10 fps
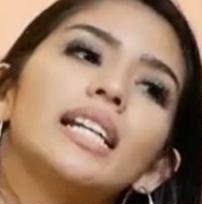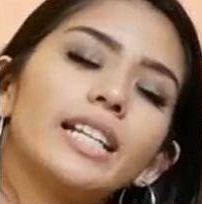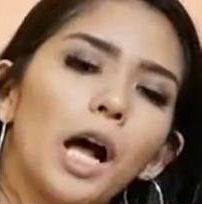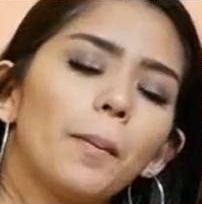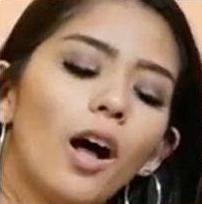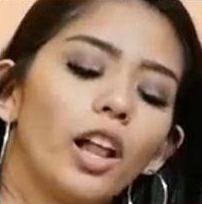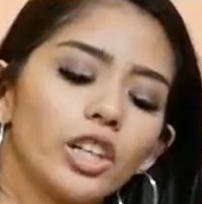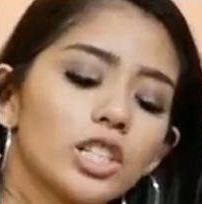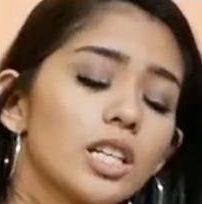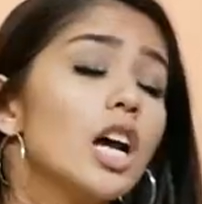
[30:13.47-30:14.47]
nail
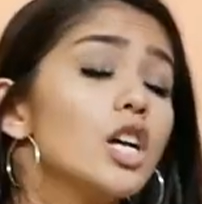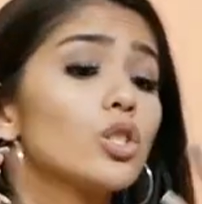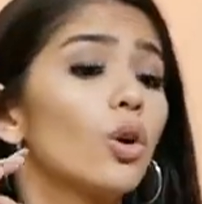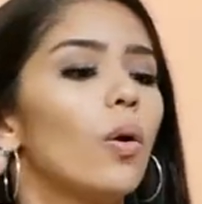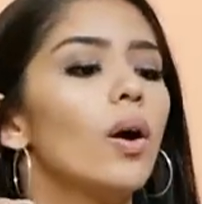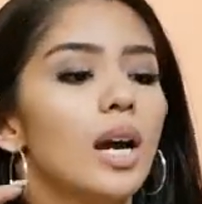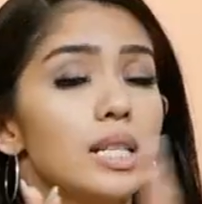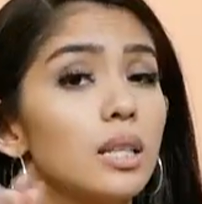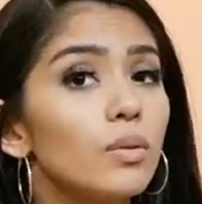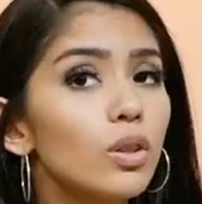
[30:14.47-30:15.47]
polish. So
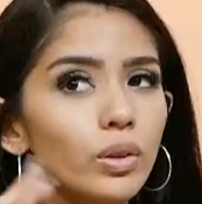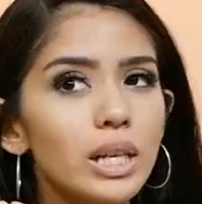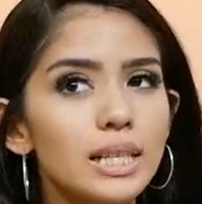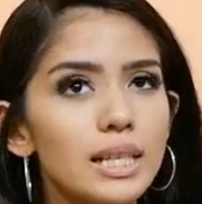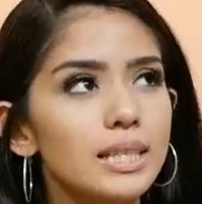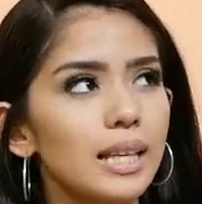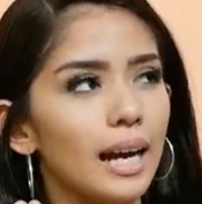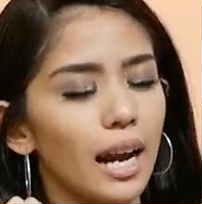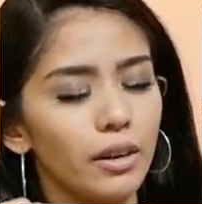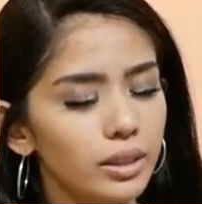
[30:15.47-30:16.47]
some of the reasons
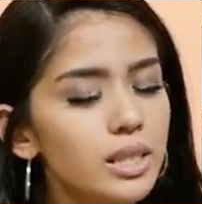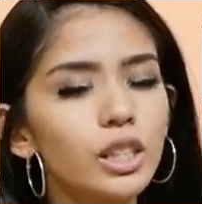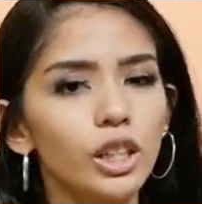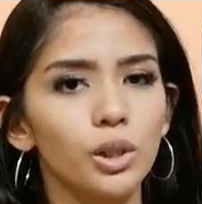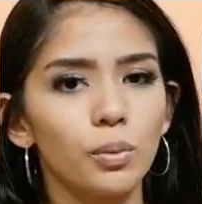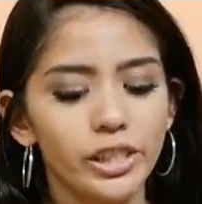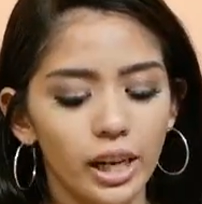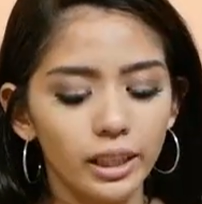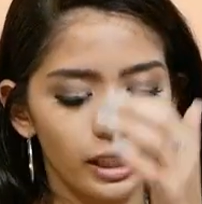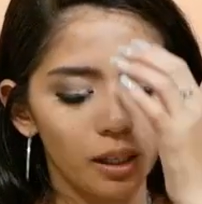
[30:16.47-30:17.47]
that I researched why
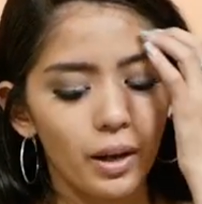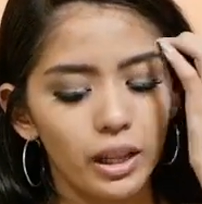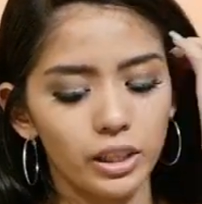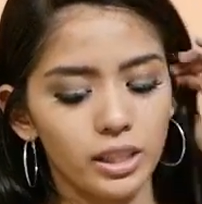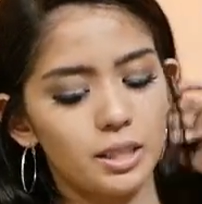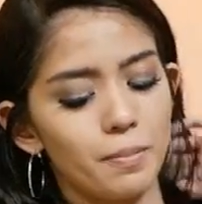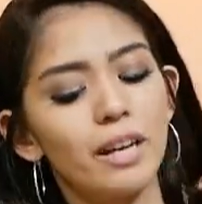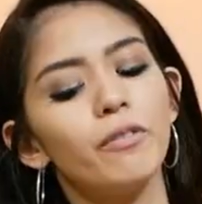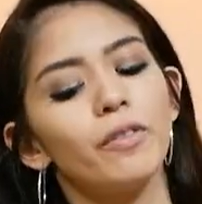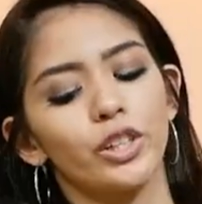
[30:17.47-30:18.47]
gel nail polish is
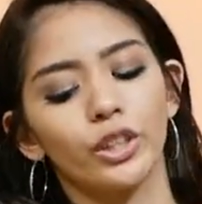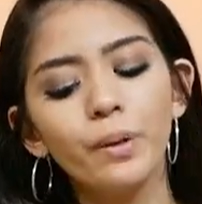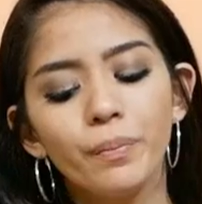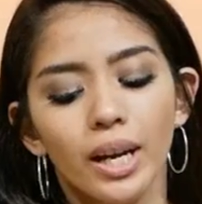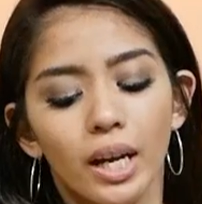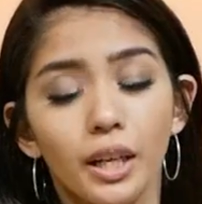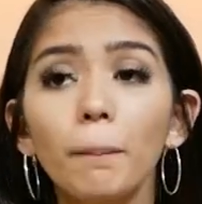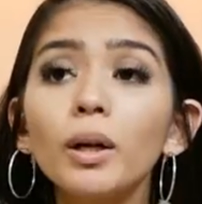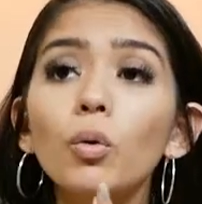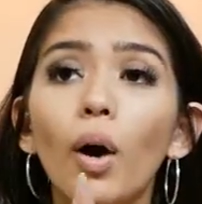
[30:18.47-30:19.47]
beneficial,
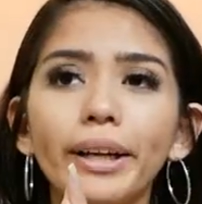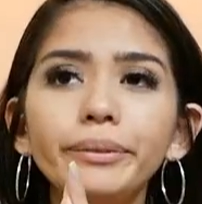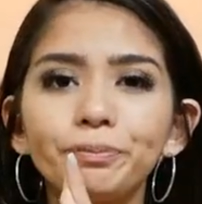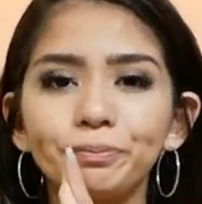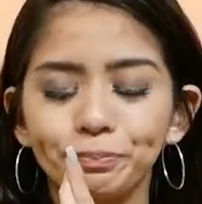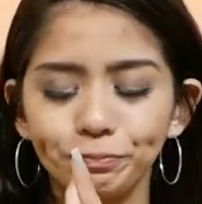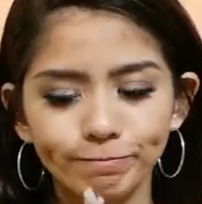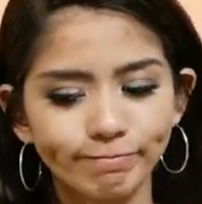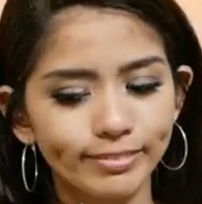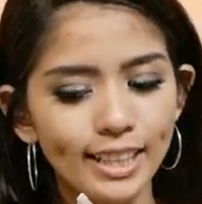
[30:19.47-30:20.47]
number one,
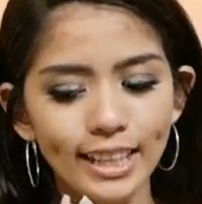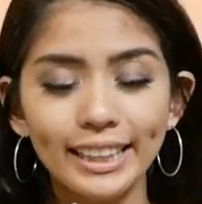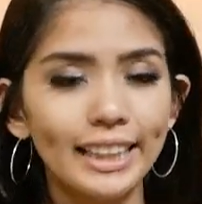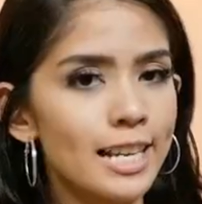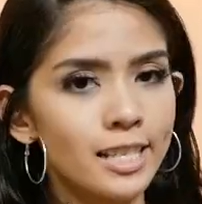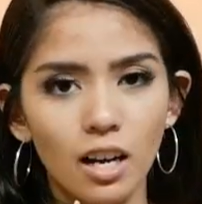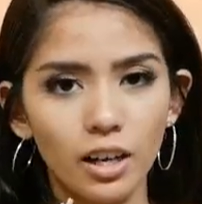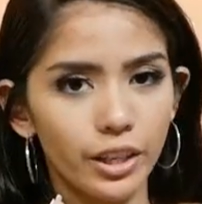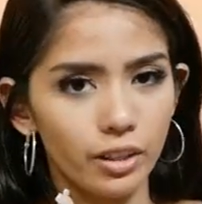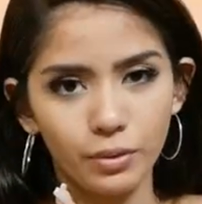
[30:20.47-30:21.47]
it lasts
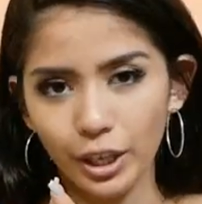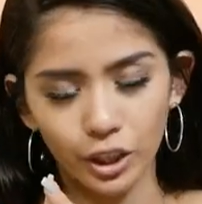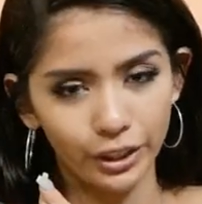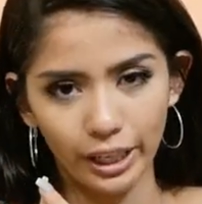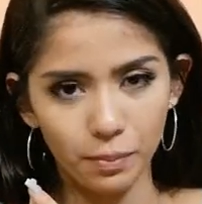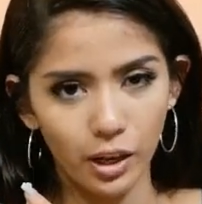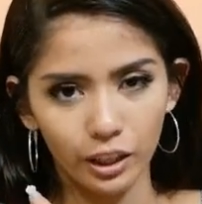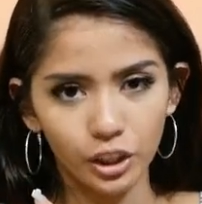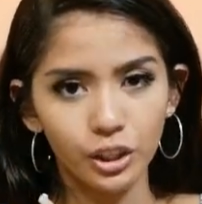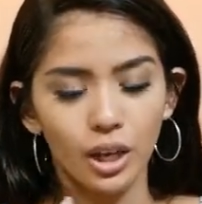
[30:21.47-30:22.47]
longer than regular nail
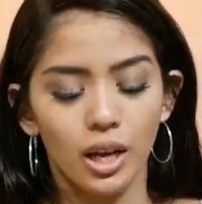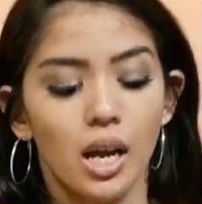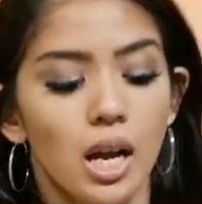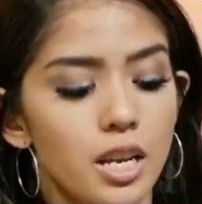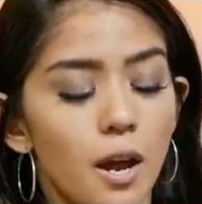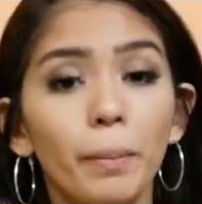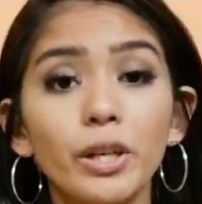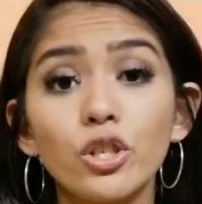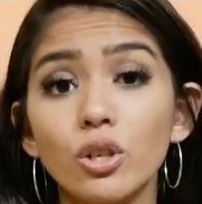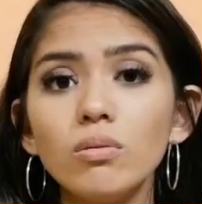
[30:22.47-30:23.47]
polish. Number
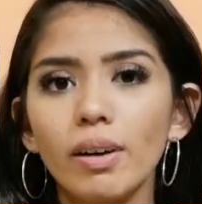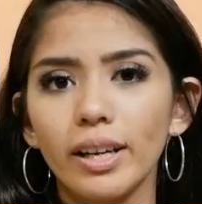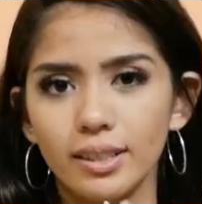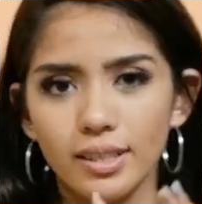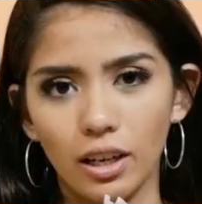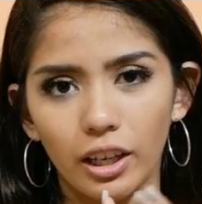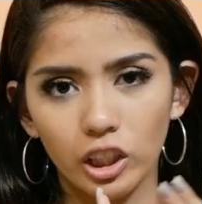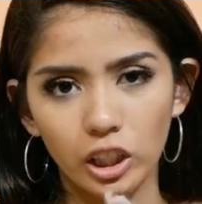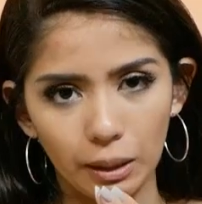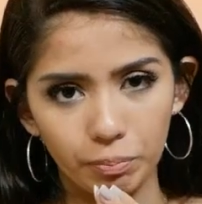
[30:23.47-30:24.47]
two, it does not
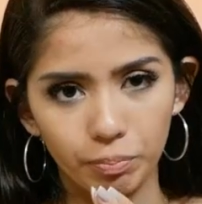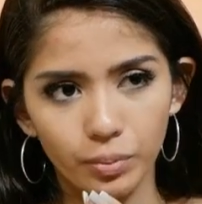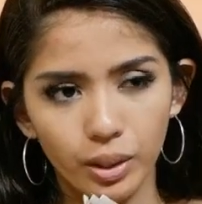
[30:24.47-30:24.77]
chip.